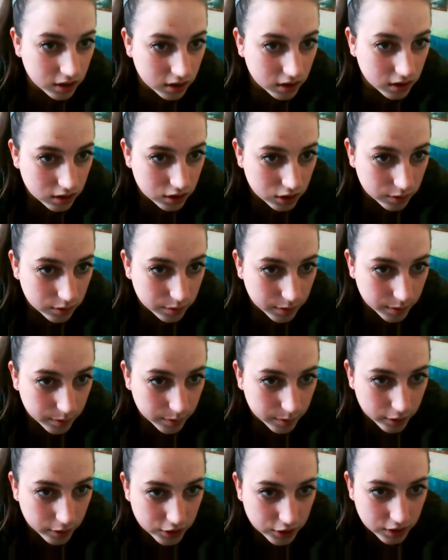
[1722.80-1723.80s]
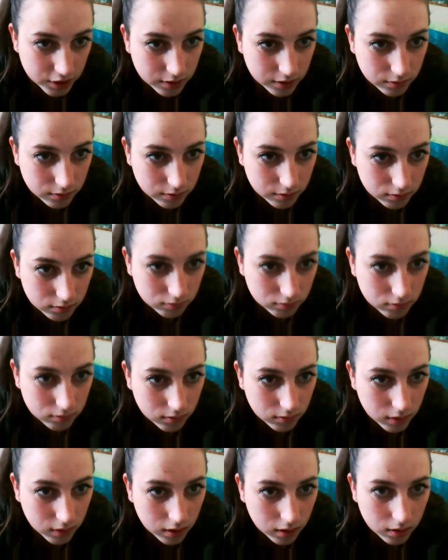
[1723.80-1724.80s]
and the 2 proportion,
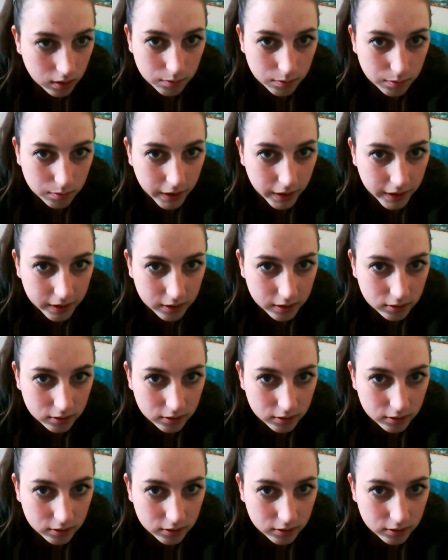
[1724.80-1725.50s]
but